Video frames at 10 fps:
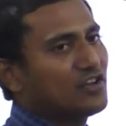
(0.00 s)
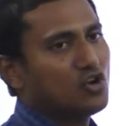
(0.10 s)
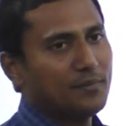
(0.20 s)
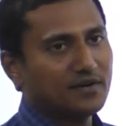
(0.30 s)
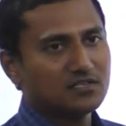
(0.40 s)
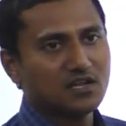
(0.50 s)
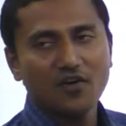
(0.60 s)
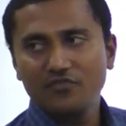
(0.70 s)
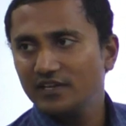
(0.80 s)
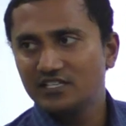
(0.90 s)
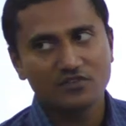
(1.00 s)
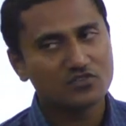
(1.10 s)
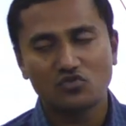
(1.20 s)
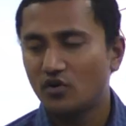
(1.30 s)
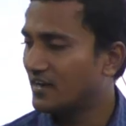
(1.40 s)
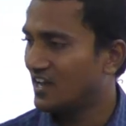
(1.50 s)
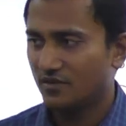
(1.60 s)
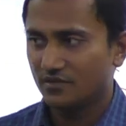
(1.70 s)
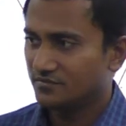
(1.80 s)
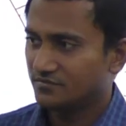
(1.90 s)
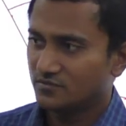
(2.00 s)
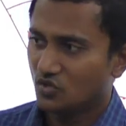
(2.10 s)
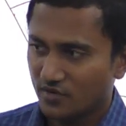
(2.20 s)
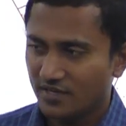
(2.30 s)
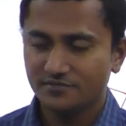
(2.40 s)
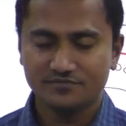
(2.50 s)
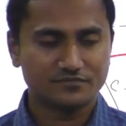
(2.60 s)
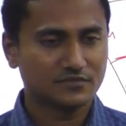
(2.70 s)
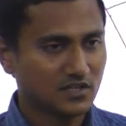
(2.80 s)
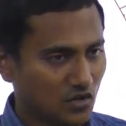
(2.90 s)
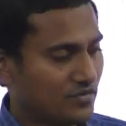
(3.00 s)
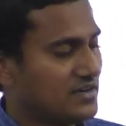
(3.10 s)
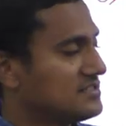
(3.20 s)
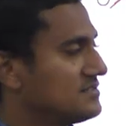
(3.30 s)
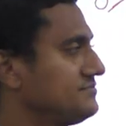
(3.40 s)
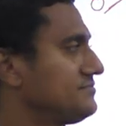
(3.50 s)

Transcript: kilometers. After S waves do not travel. Okay? Now friends,